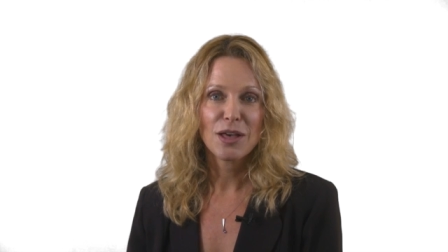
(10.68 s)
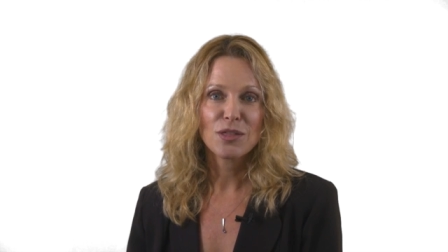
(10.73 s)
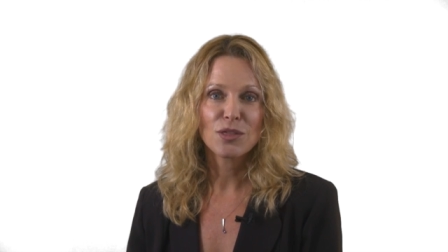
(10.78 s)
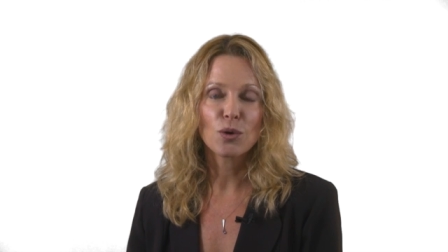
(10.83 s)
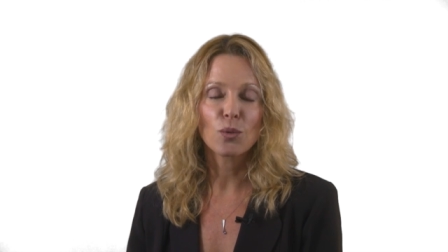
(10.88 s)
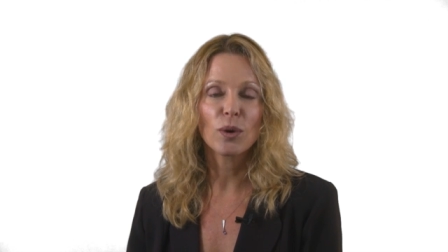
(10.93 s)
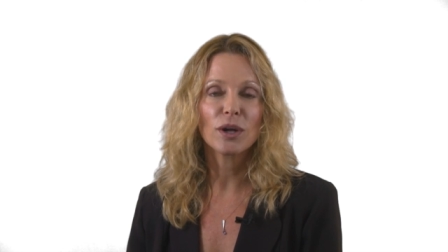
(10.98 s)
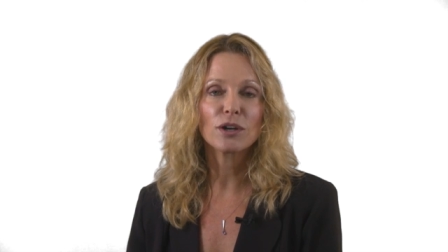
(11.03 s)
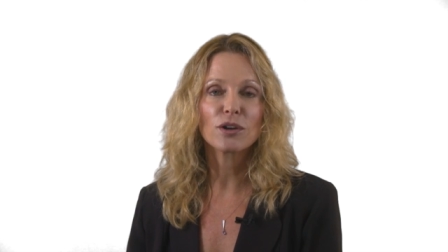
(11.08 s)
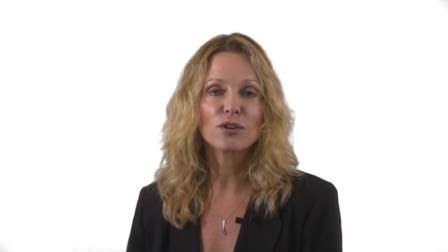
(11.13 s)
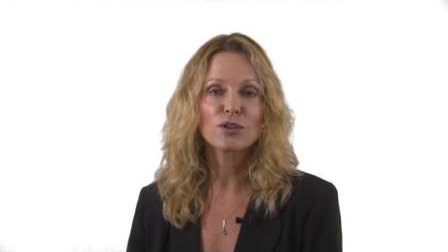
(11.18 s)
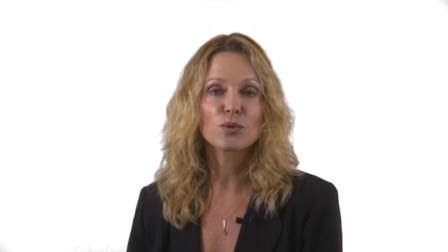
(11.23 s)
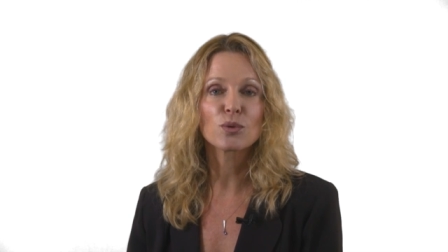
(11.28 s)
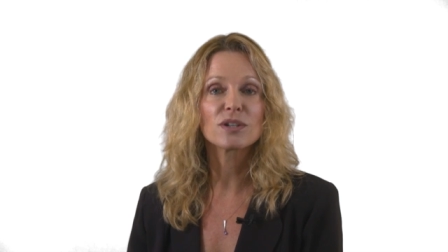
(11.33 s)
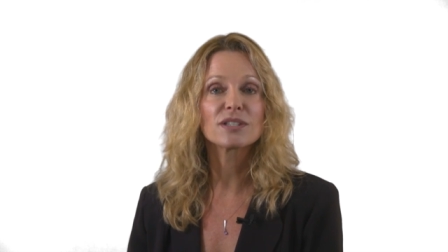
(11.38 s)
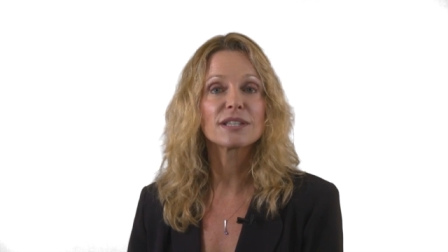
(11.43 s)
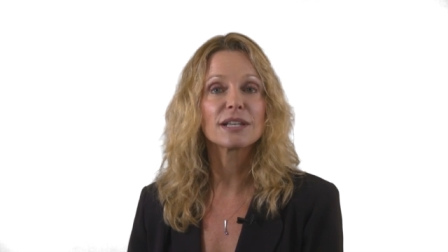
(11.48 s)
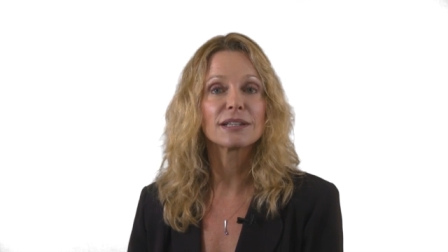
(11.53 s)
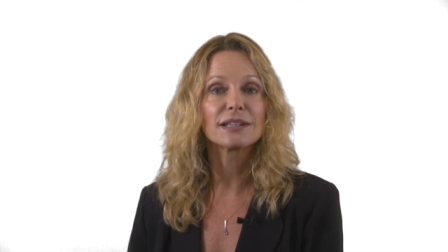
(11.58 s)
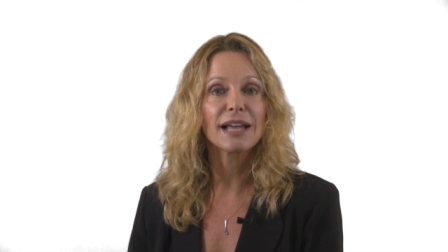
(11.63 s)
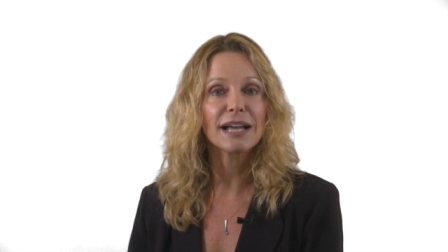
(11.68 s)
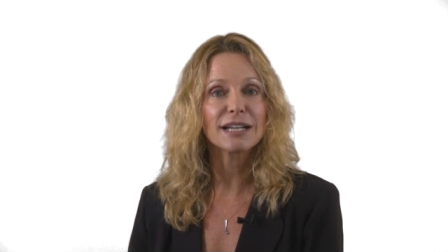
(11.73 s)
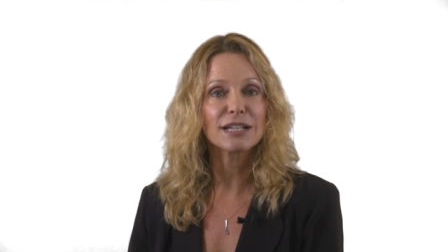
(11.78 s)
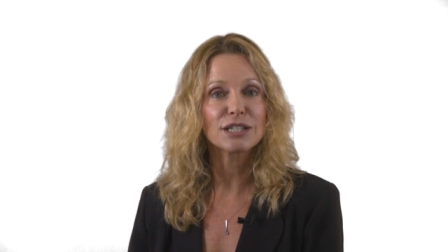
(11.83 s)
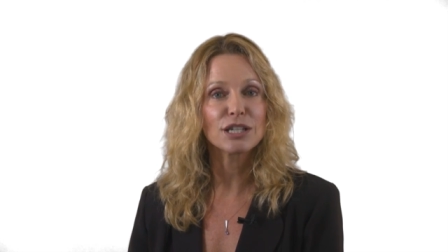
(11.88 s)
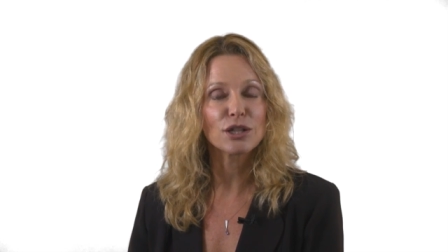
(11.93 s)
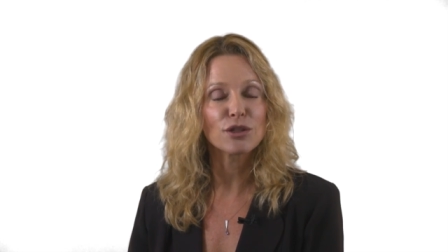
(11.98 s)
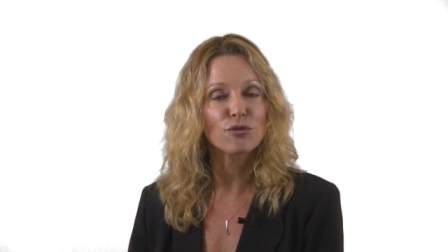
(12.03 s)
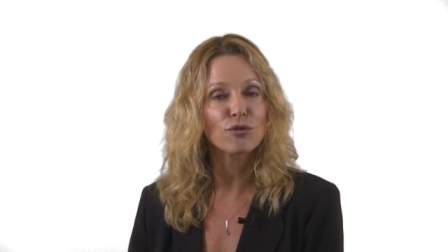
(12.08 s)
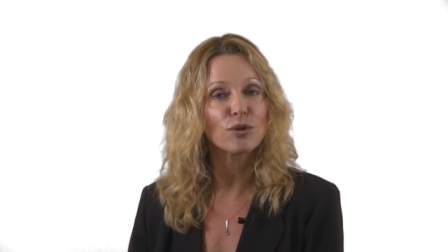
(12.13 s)
The winners were
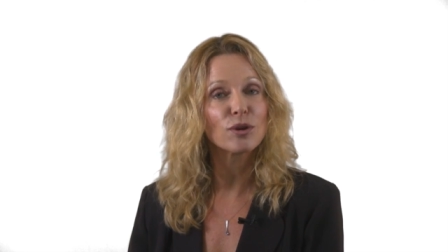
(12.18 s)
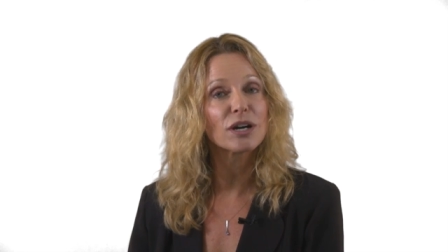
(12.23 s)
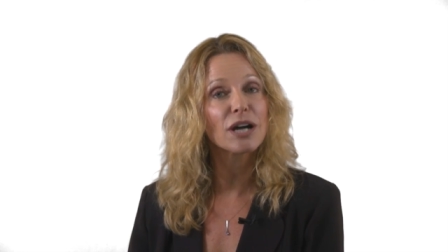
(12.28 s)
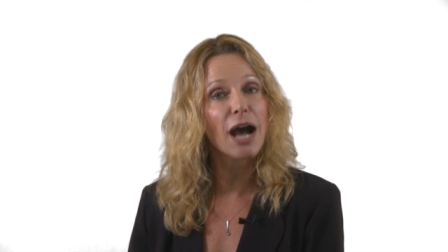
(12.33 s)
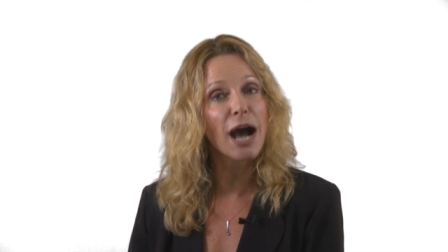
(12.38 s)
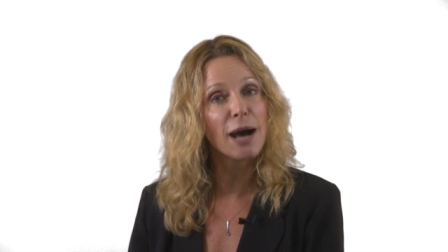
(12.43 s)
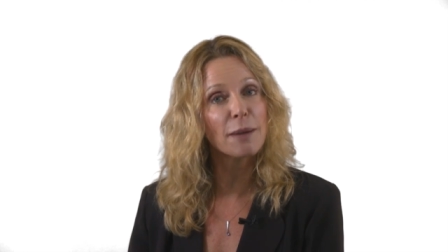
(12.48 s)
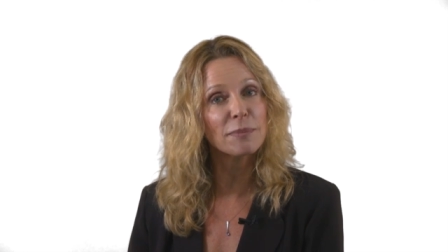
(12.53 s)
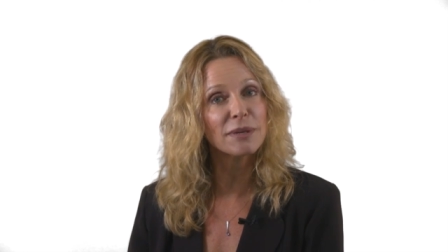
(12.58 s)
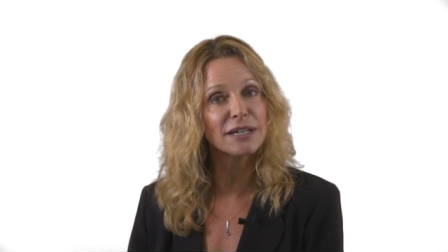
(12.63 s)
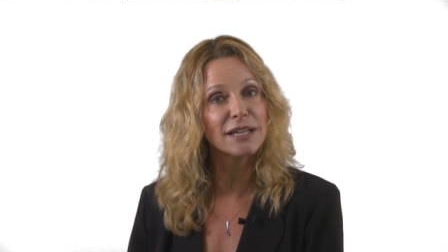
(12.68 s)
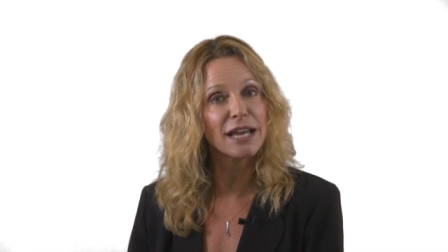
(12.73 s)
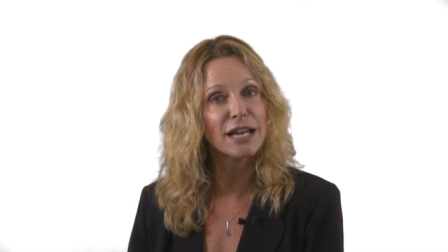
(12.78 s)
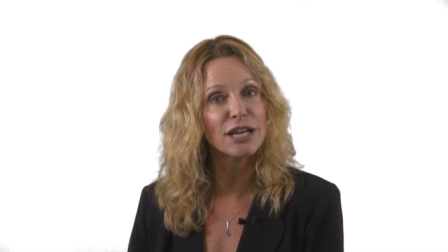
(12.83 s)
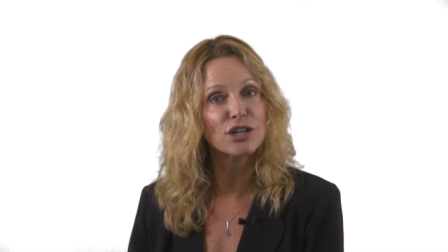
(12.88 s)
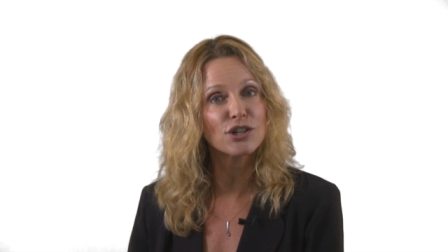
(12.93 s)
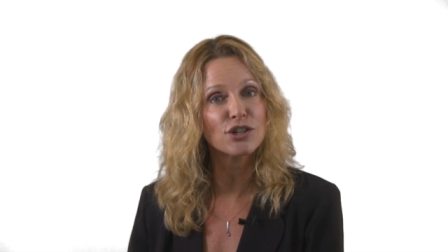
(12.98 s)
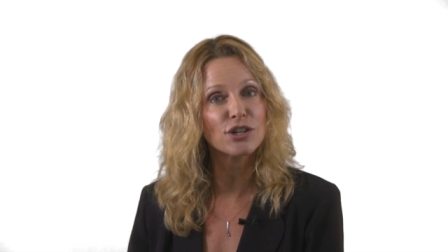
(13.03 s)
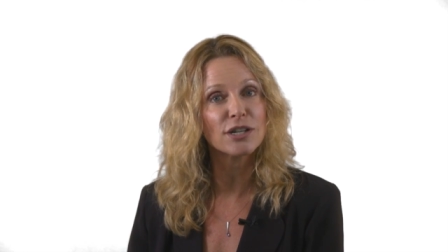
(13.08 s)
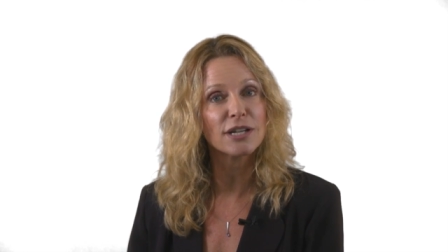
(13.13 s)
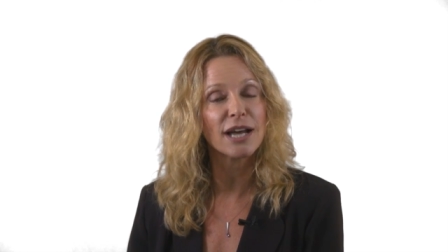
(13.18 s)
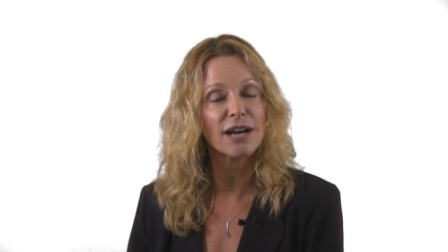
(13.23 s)
selected through a combination